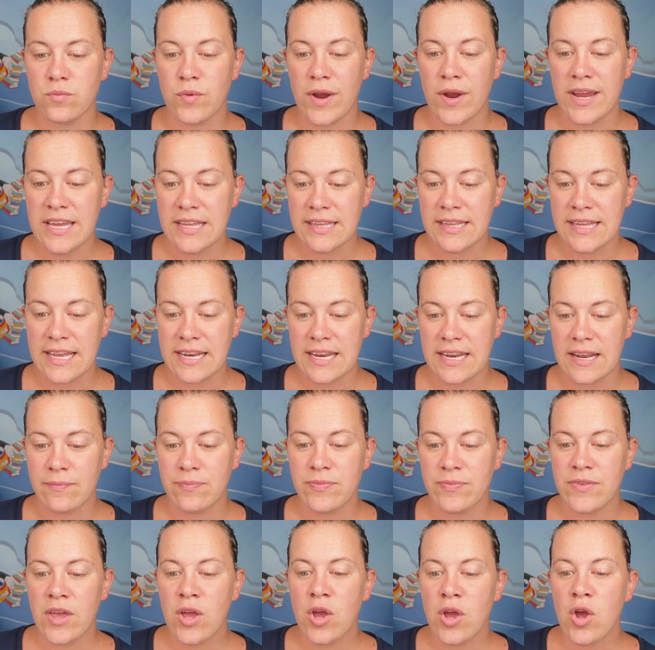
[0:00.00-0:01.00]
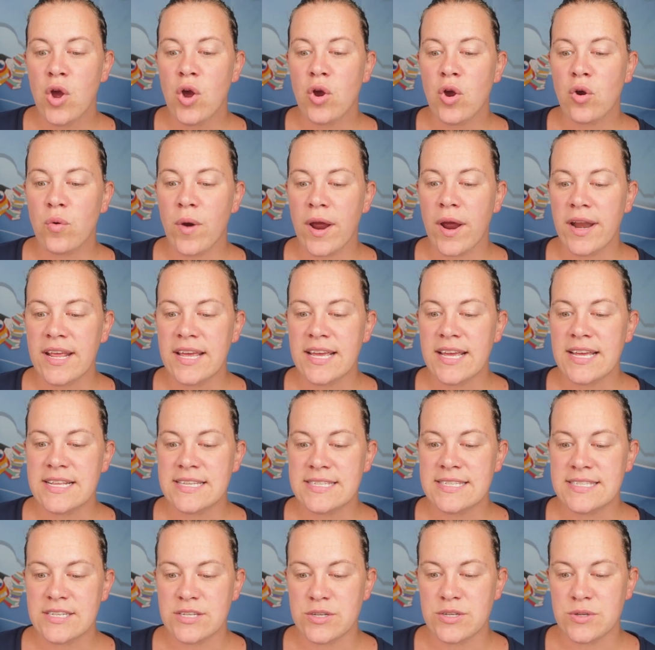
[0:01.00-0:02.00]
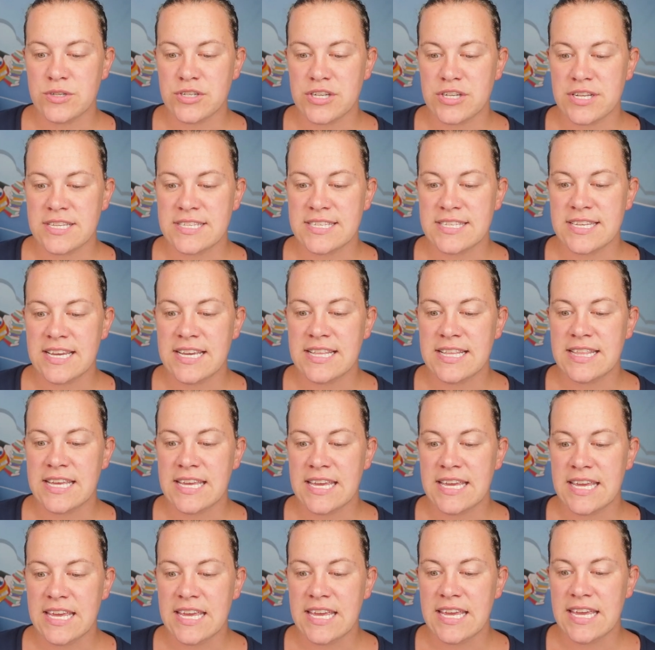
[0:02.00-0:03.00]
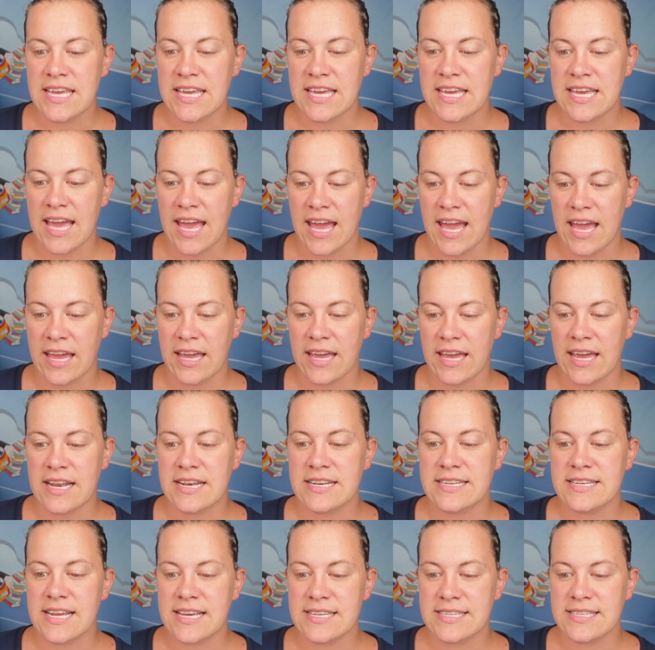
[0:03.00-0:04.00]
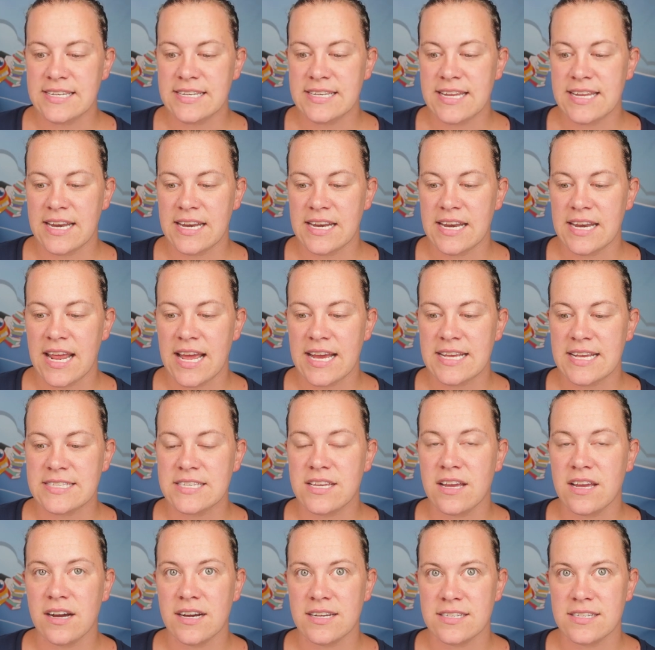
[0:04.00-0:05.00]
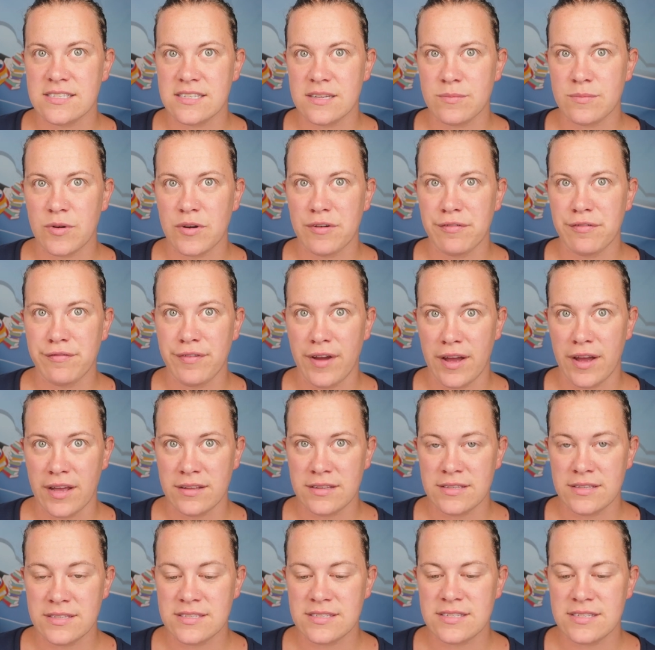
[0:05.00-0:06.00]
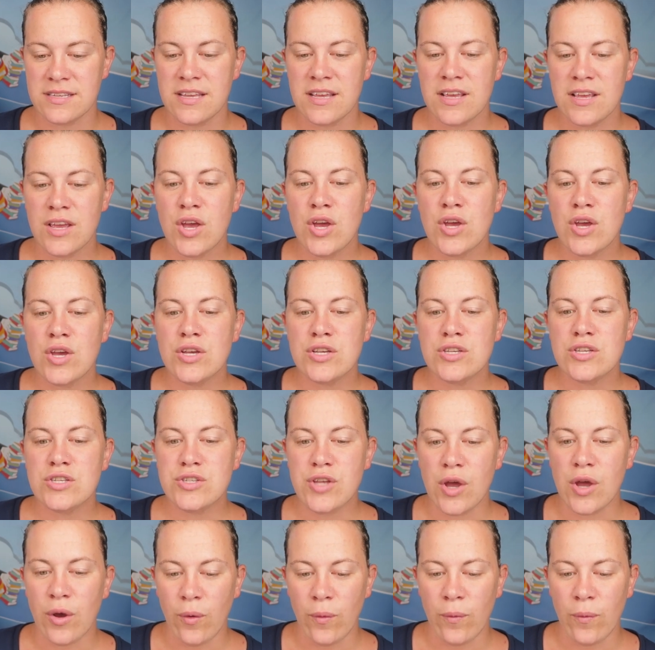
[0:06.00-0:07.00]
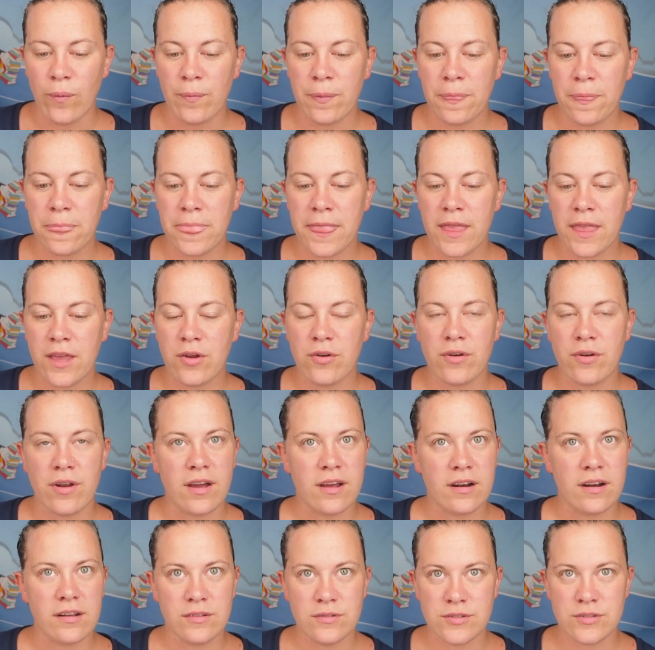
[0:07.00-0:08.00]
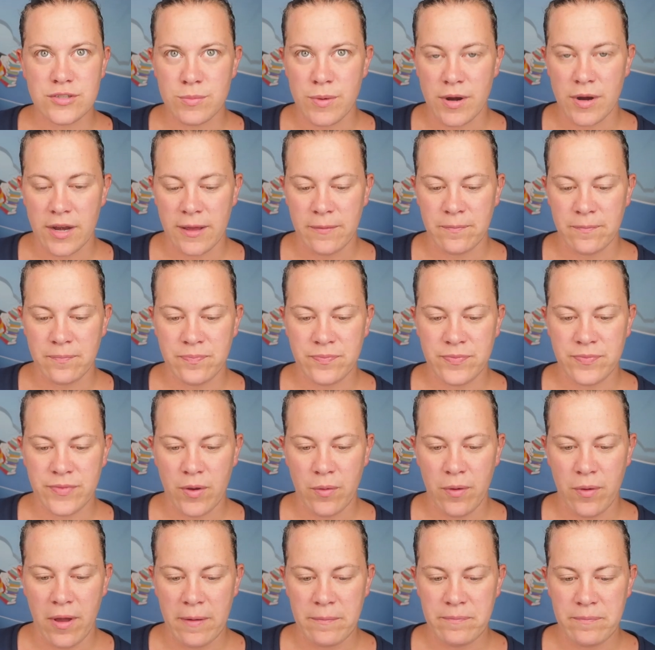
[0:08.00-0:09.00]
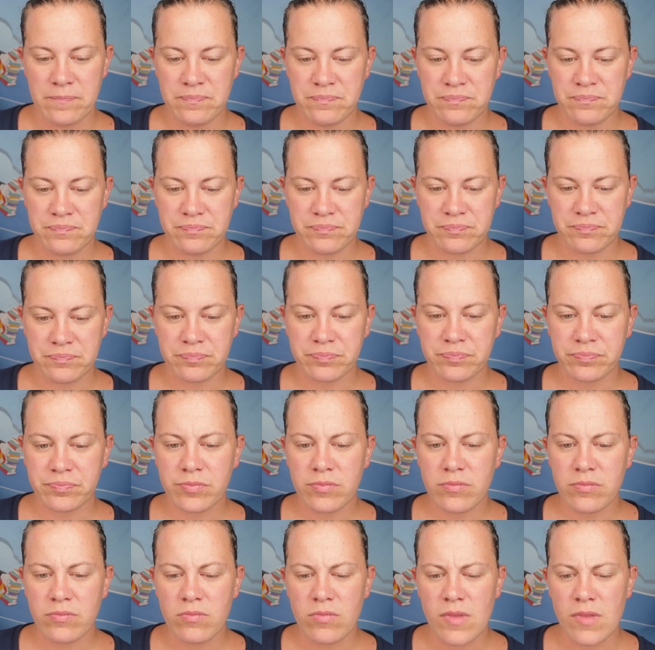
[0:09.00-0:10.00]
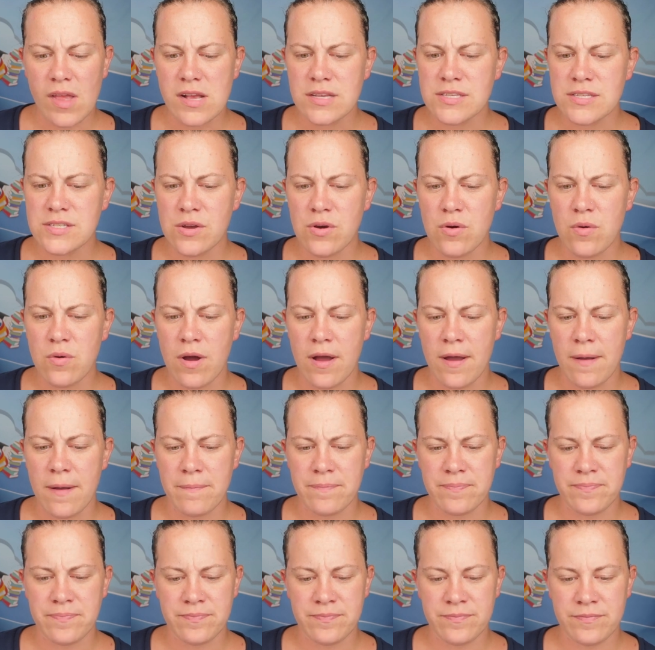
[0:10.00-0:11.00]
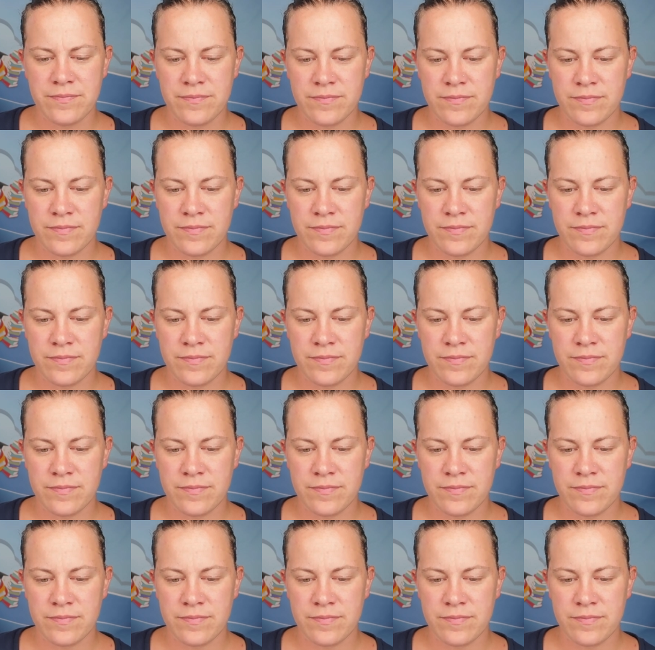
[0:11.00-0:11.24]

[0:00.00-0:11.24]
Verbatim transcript: regulated credit institutions in the EEA and designated as customer funds. So you're not going to lose your money. Okay, so a